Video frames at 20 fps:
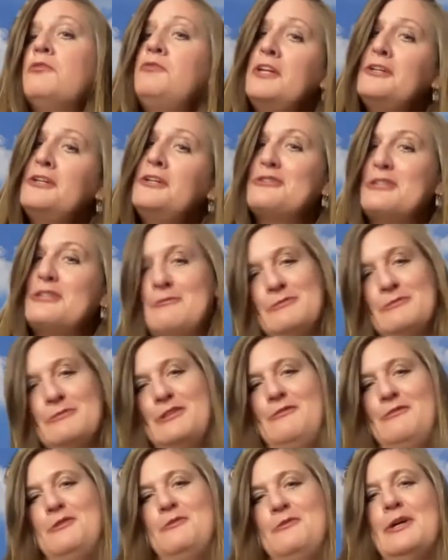field trips,
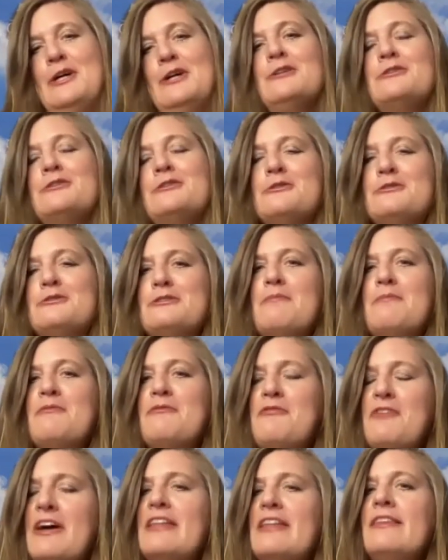if you will, do some
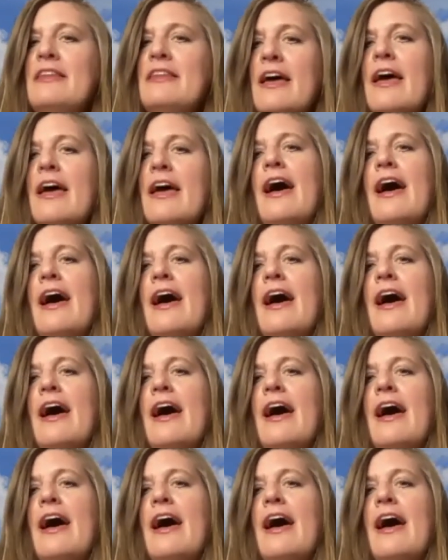fun